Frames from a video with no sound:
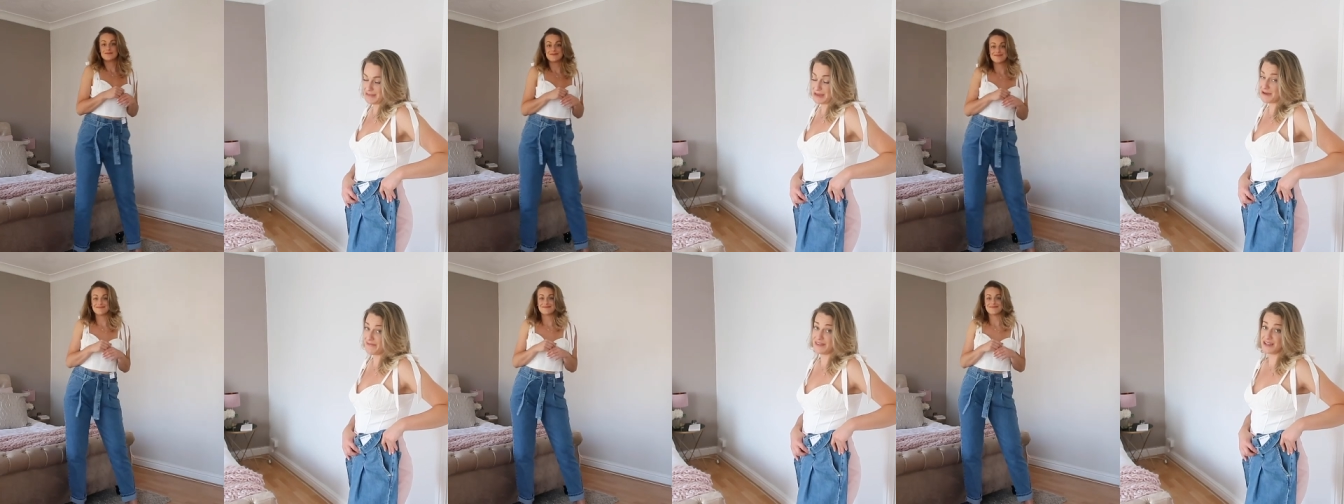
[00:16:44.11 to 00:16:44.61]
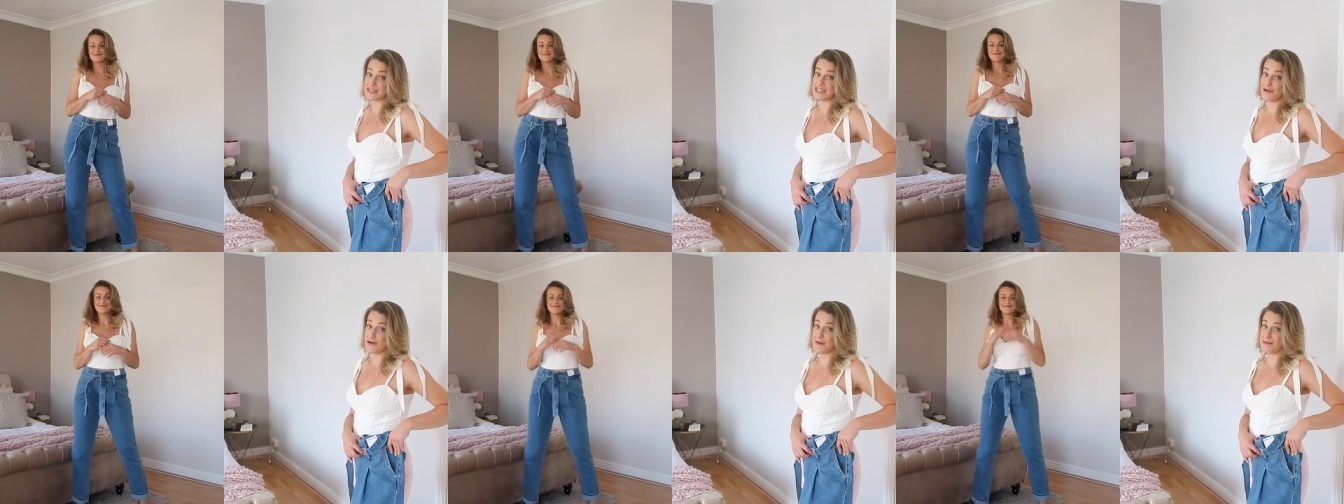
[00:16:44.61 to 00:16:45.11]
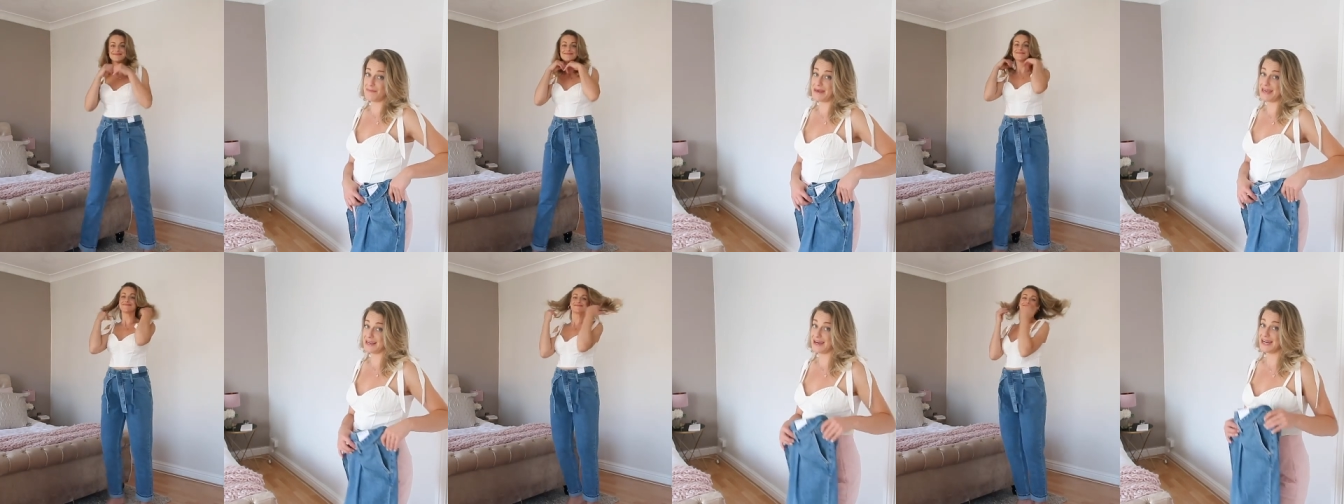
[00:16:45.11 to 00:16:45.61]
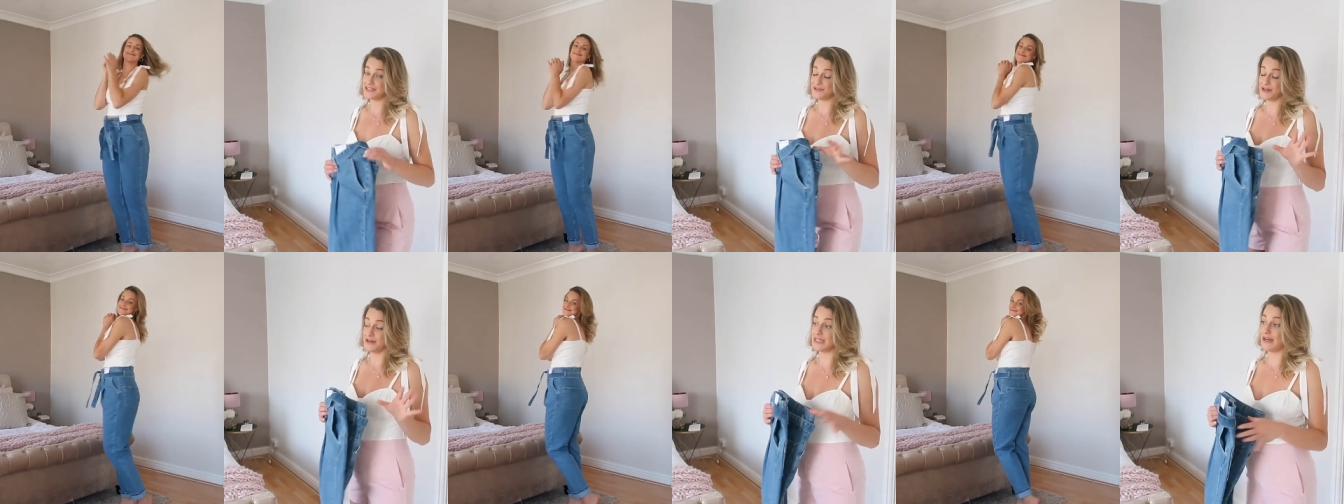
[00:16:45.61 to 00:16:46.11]
Maybe because they were a bit big. I don't
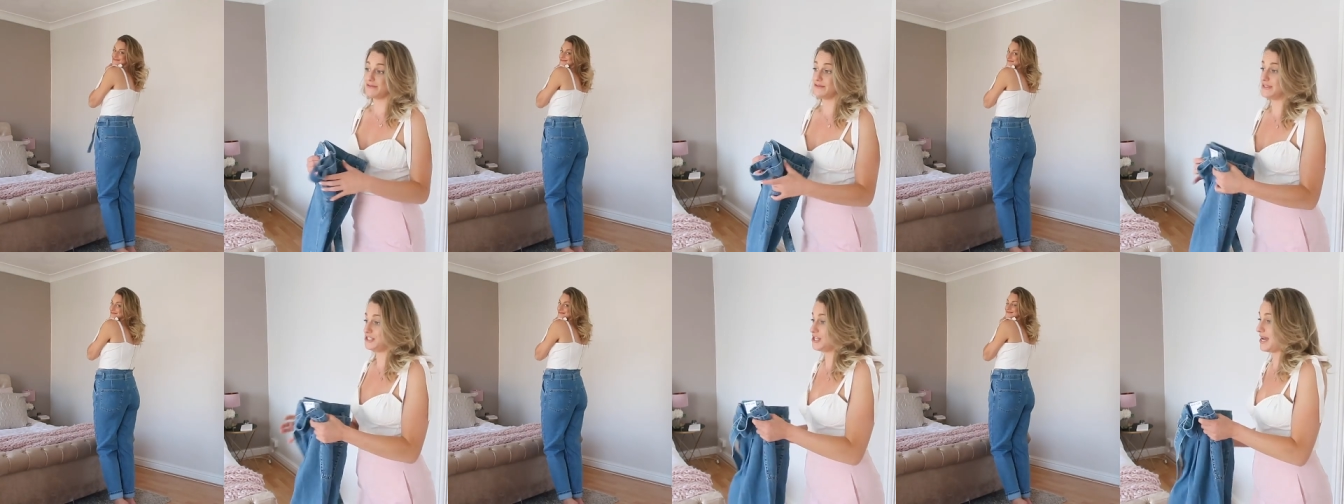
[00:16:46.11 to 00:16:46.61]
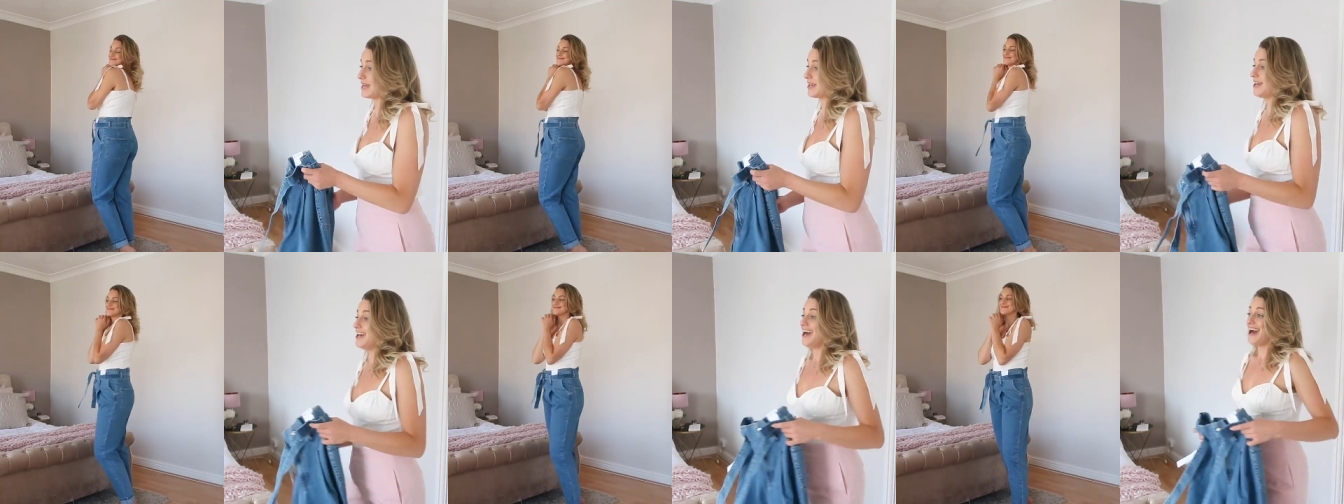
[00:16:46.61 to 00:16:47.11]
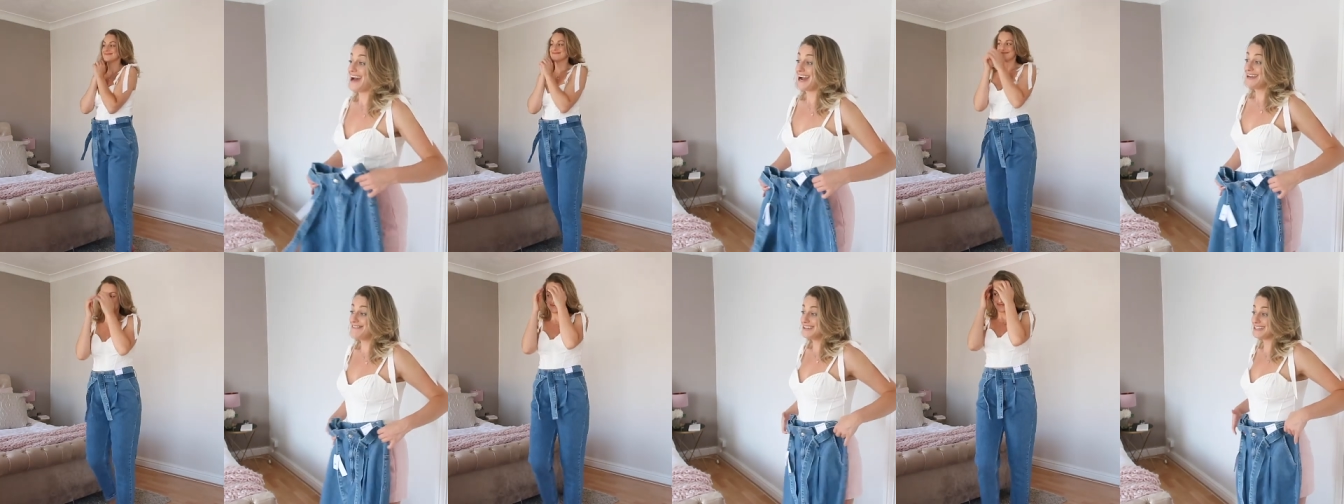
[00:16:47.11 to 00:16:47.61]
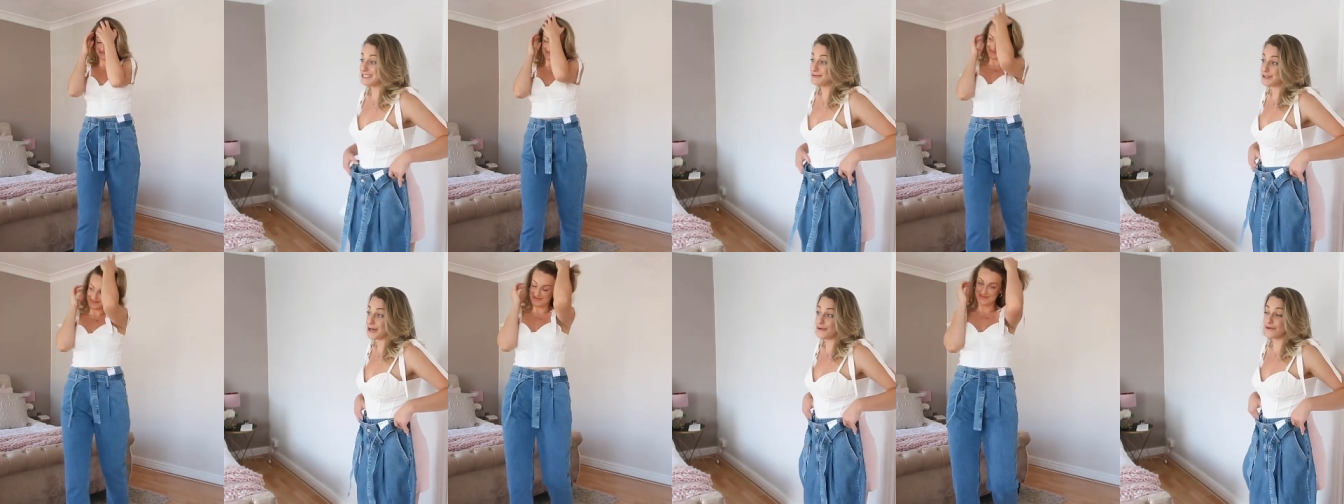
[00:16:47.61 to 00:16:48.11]
know, I'd have to recheck. I think these
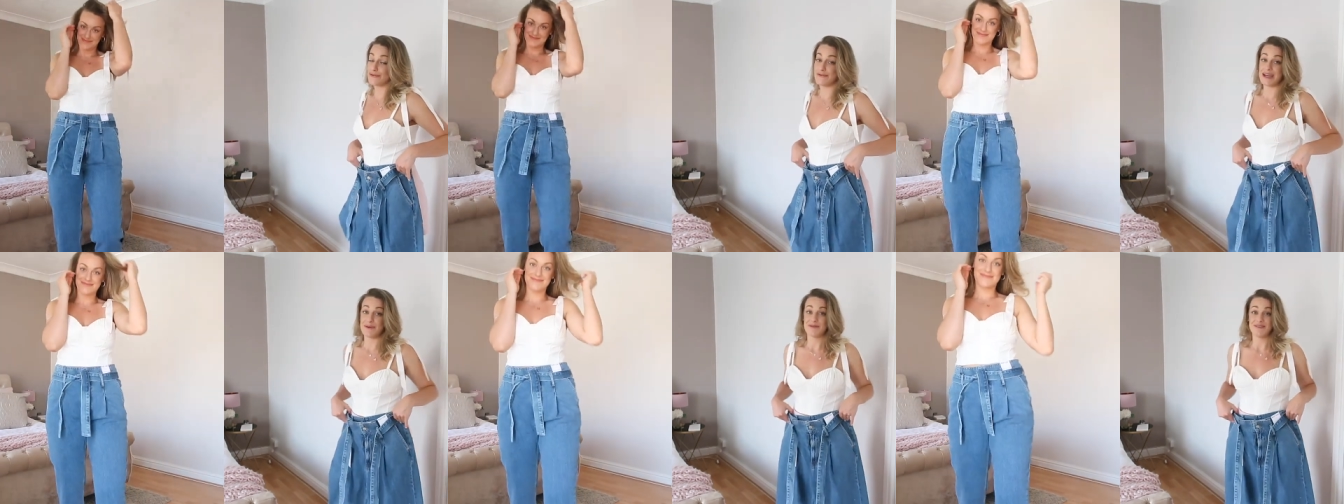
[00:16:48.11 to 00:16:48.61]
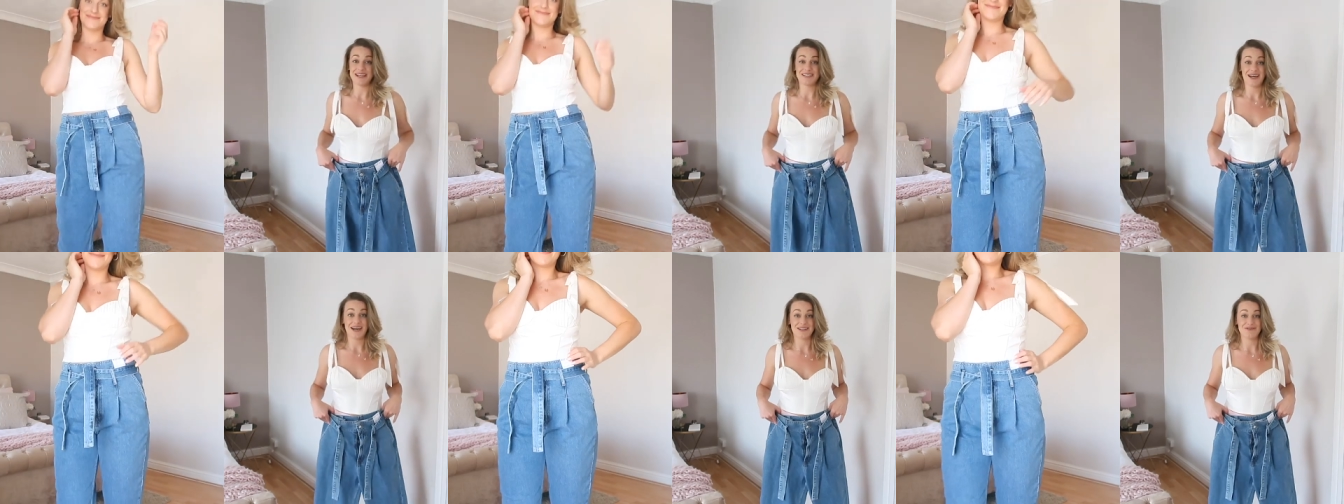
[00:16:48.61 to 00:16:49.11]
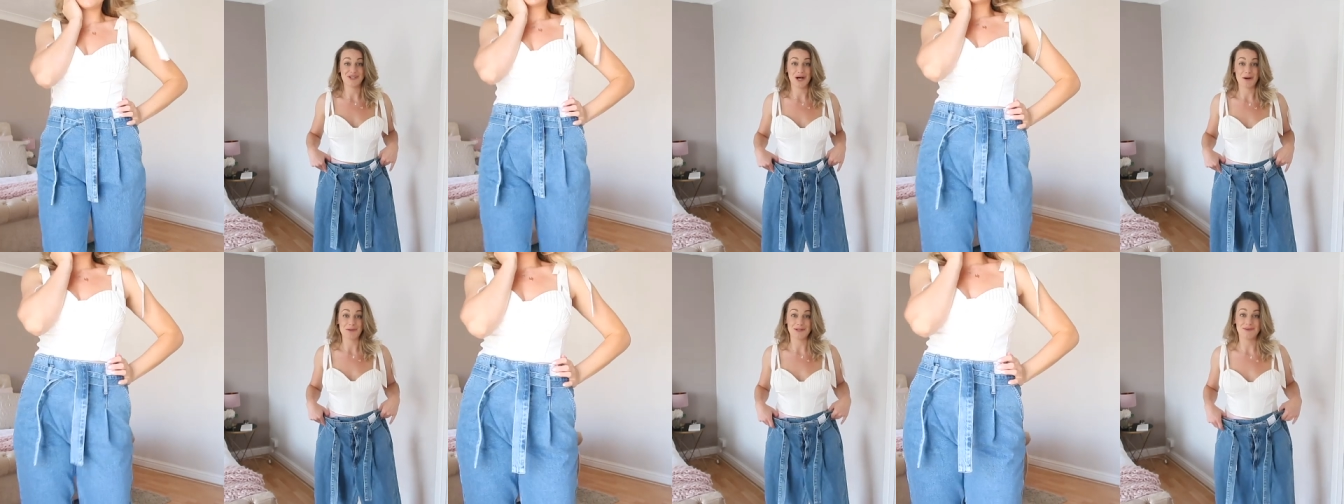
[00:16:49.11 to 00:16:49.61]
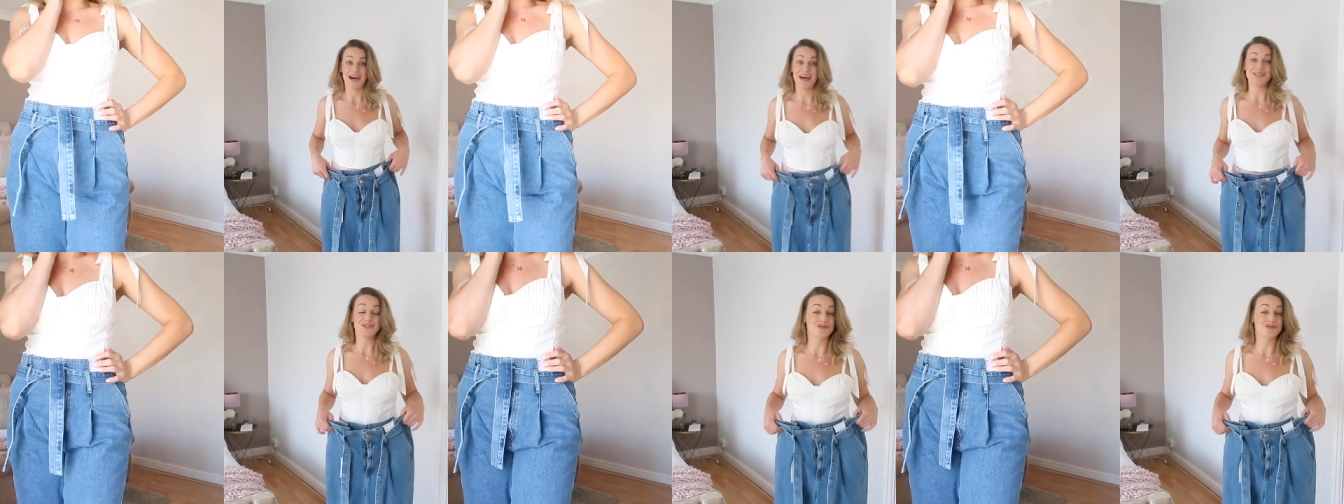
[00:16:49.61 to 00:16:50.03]
would go great with this kind of top as well.